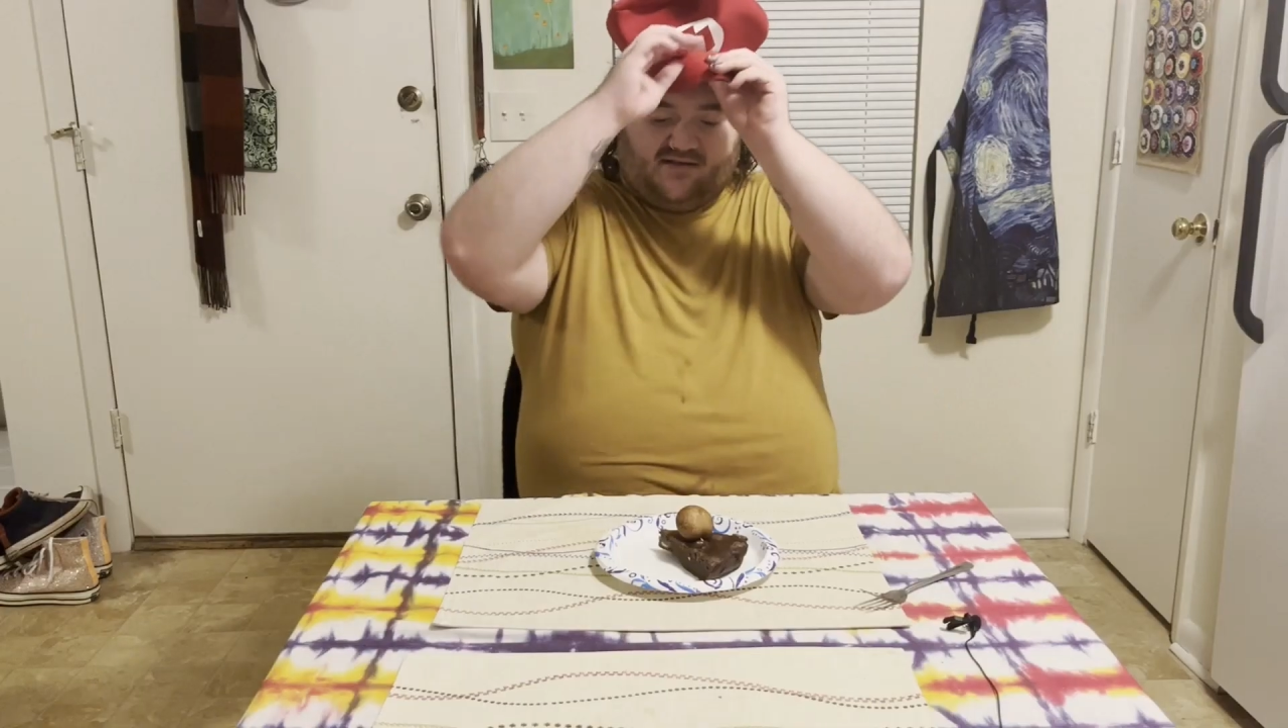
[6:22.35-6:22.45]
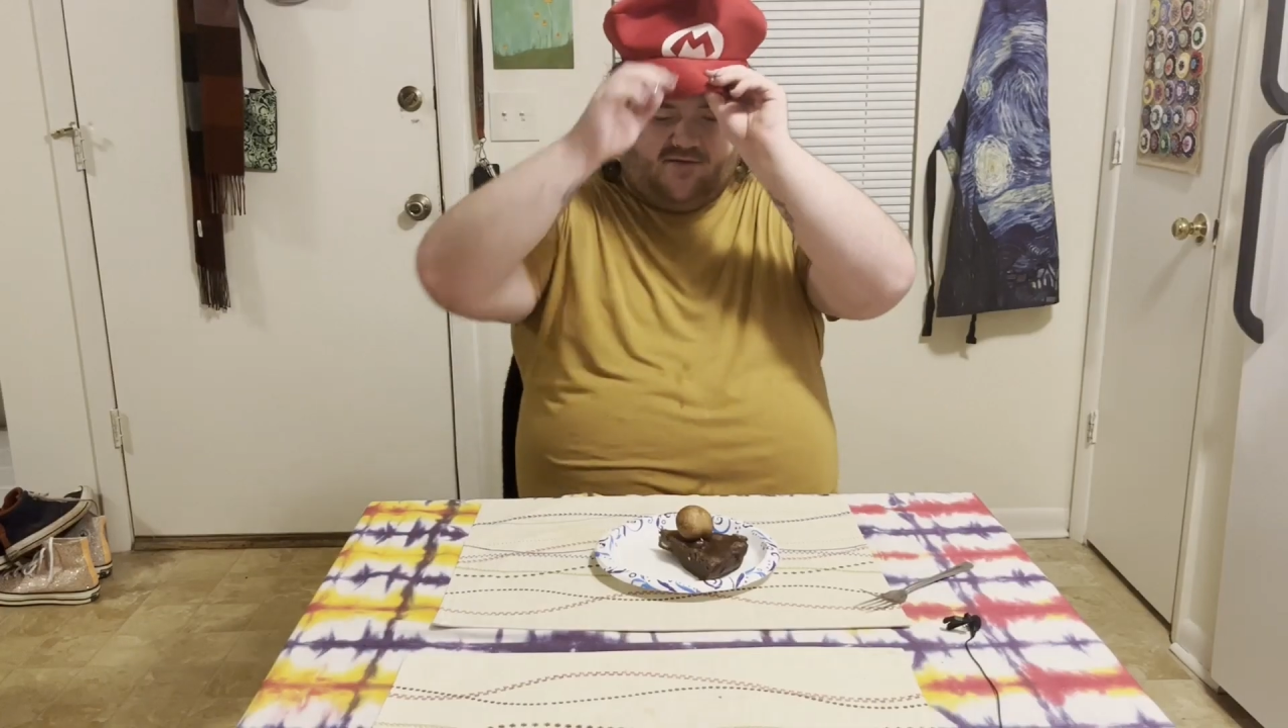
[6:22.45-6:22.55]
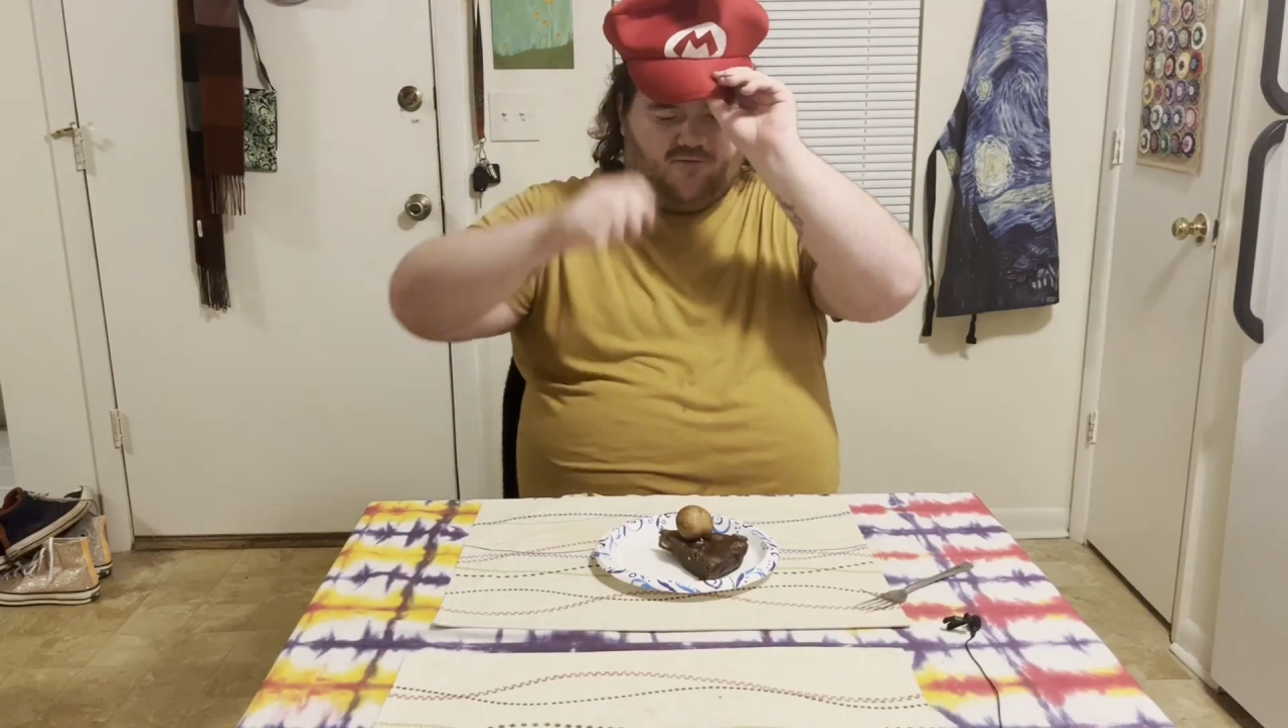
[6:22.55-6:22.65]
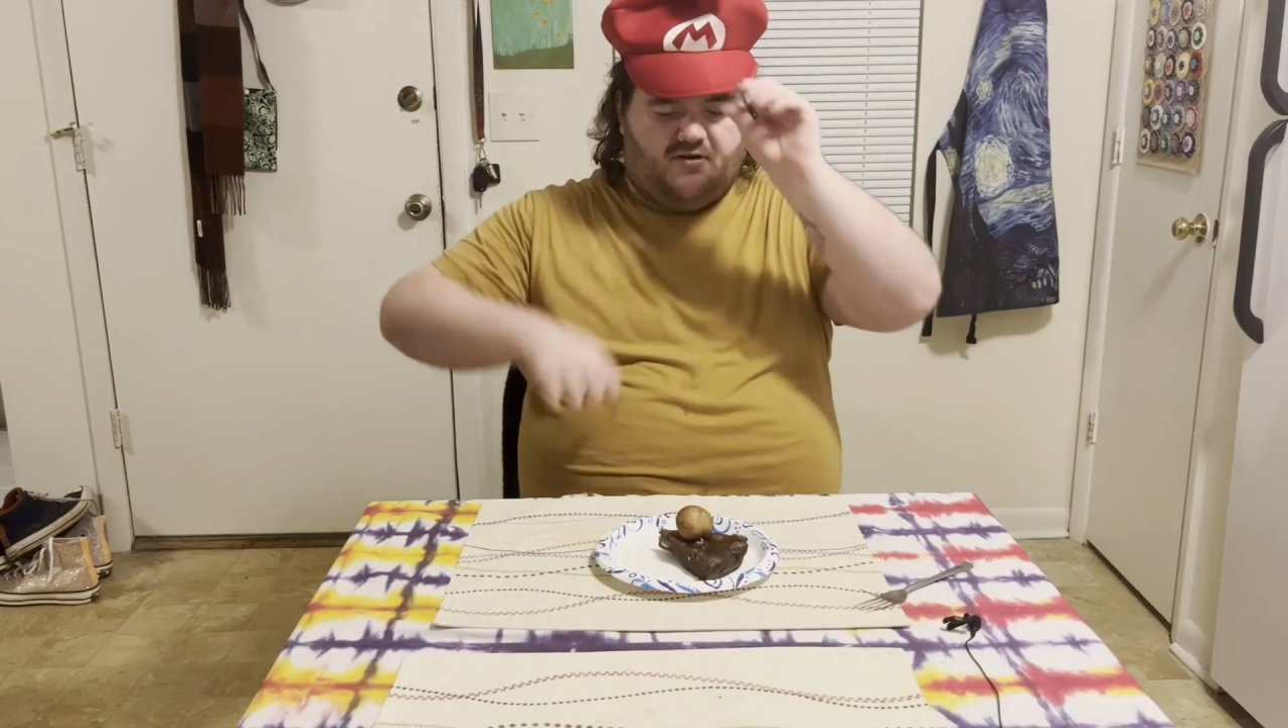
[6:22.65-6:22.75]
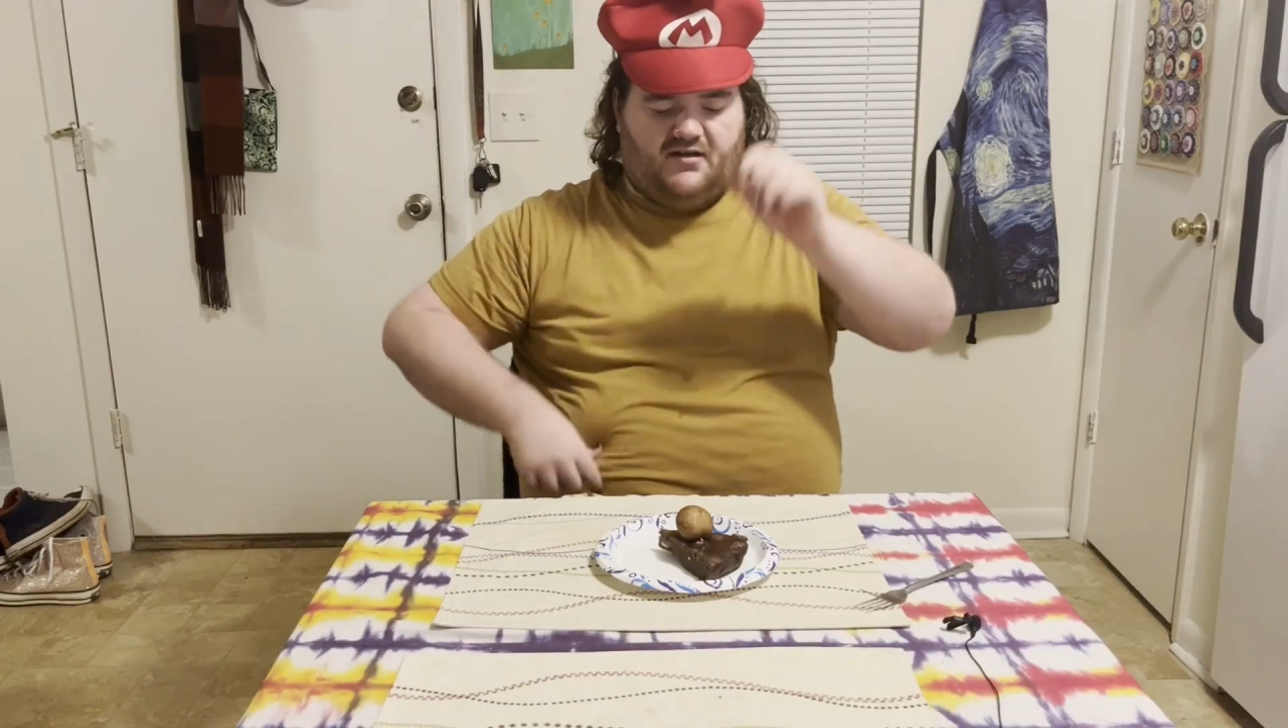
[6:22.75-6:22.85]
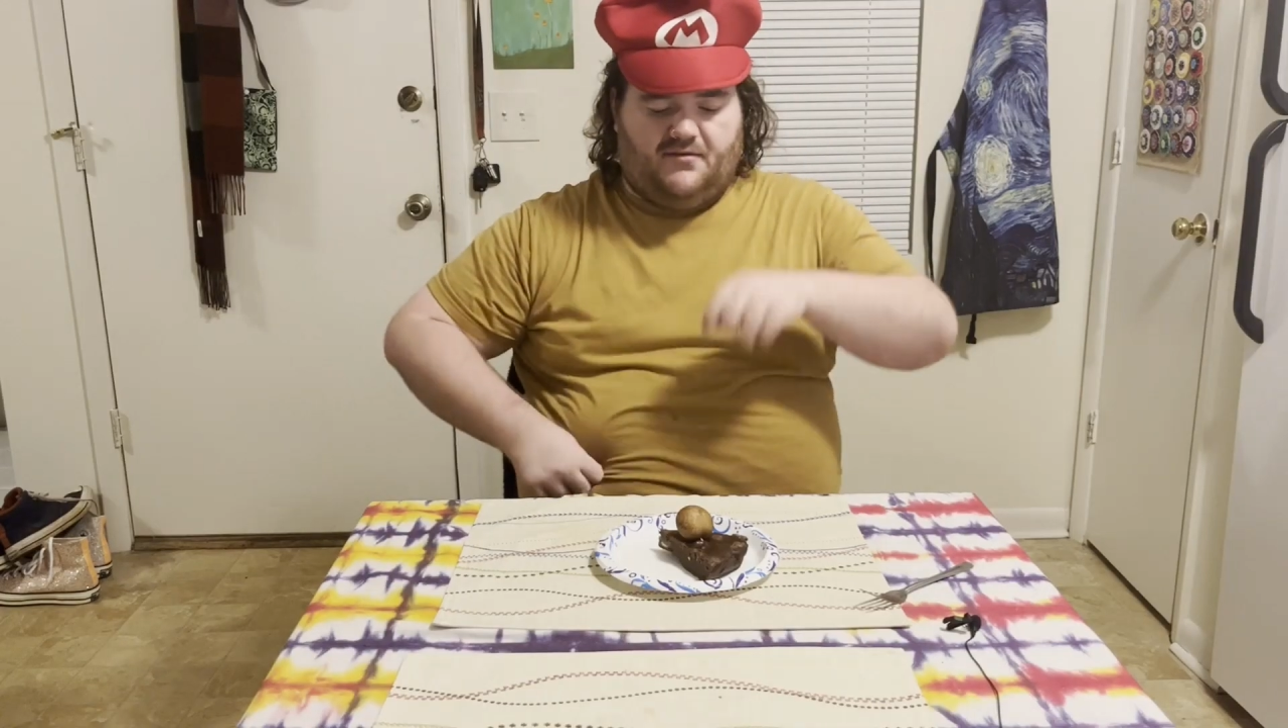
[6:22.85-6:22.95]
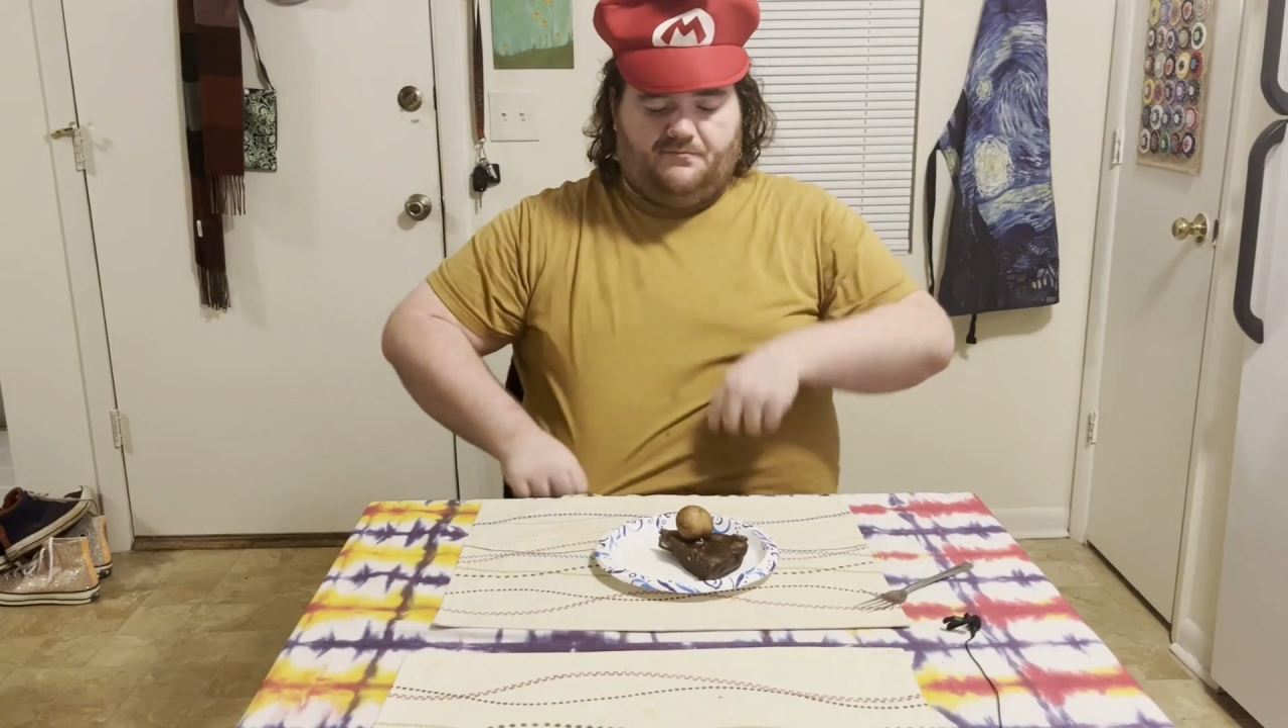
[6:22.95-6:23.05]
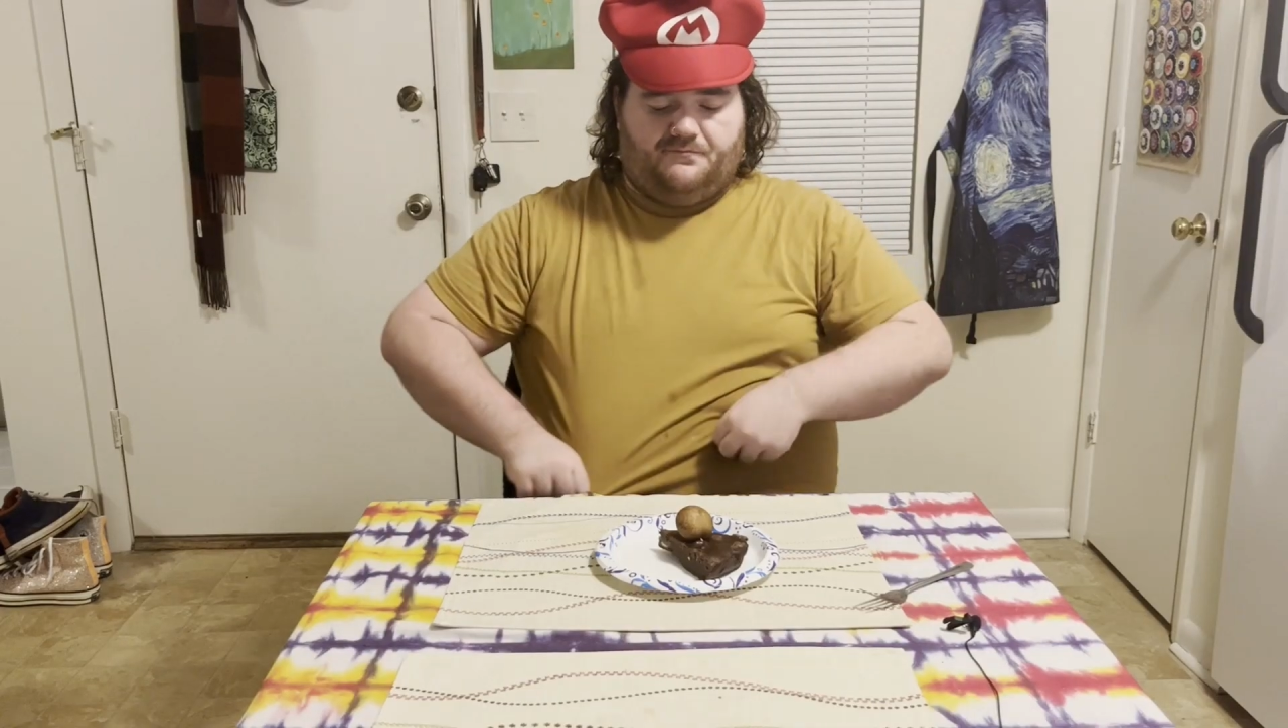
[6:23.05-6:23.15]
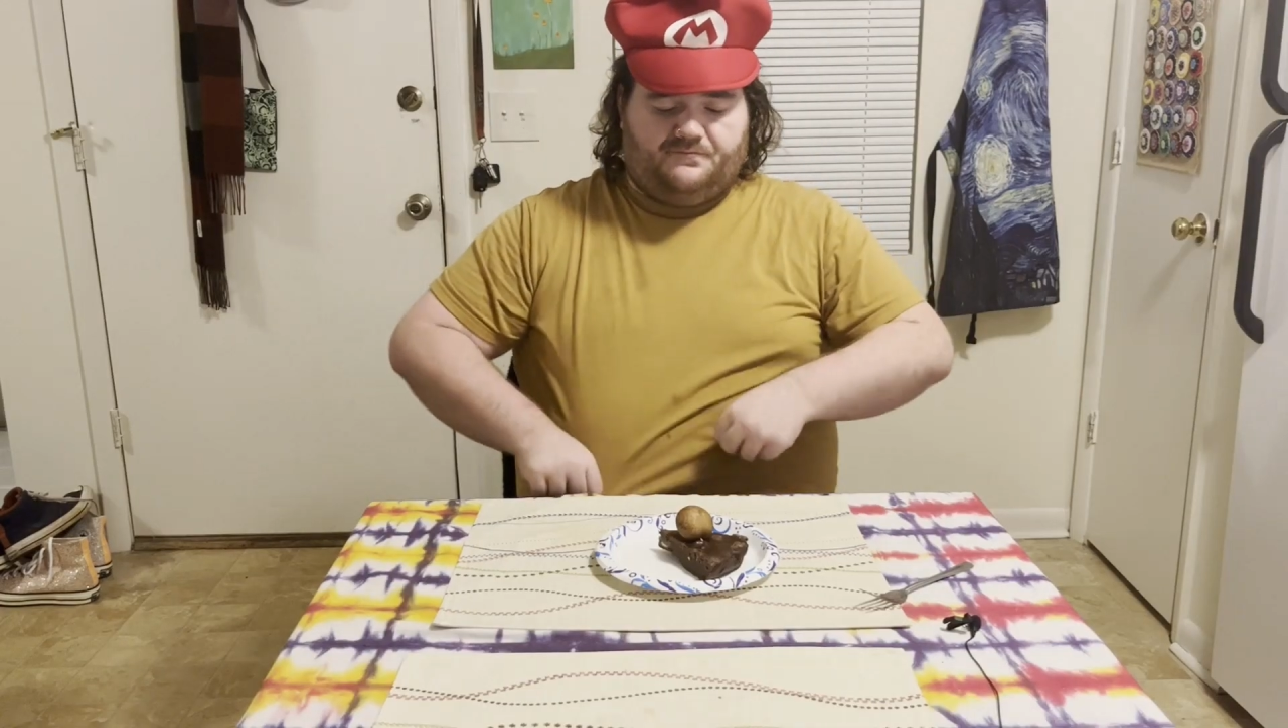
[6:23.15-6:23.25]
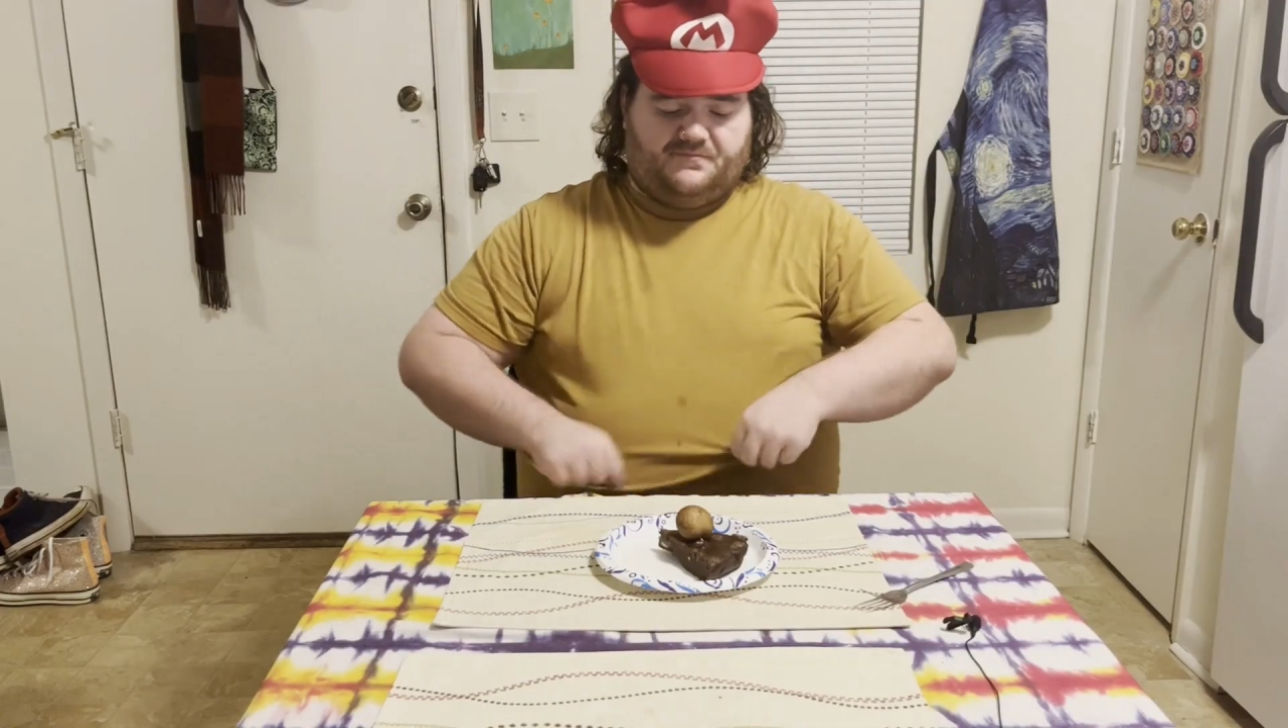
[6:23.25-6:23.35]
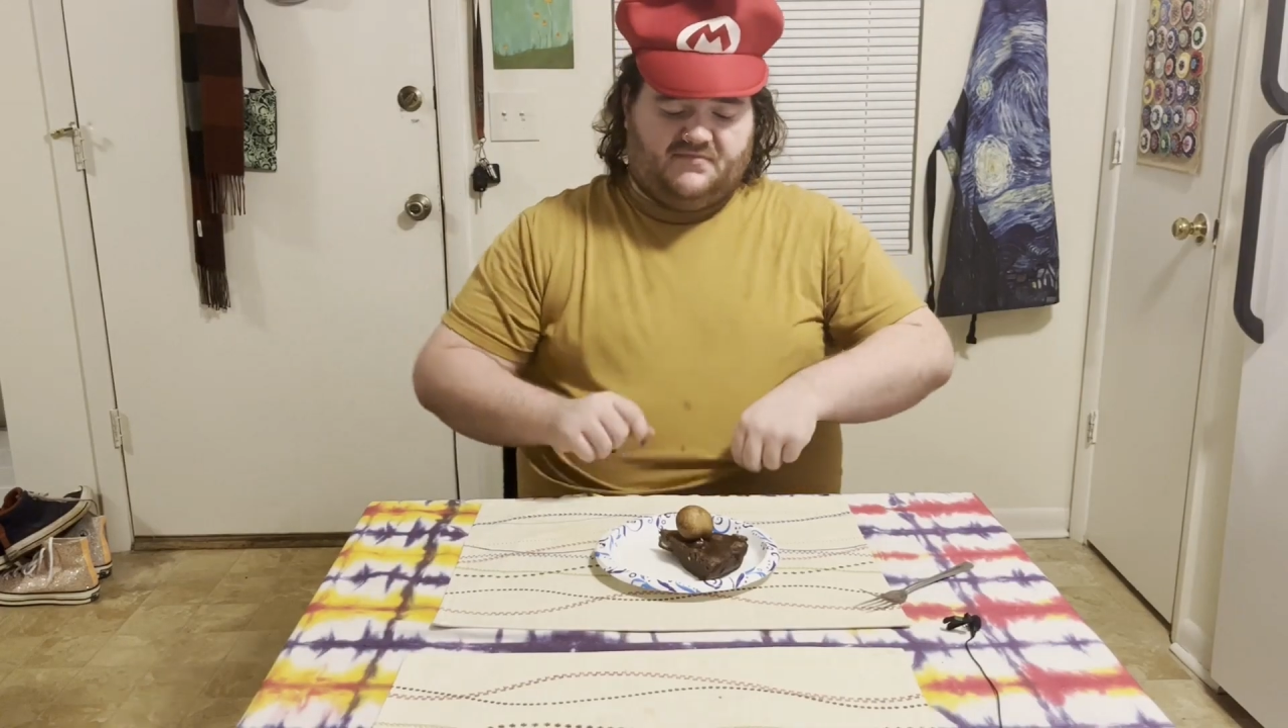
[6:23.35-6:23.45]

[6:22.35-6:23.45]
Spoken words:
the one I'm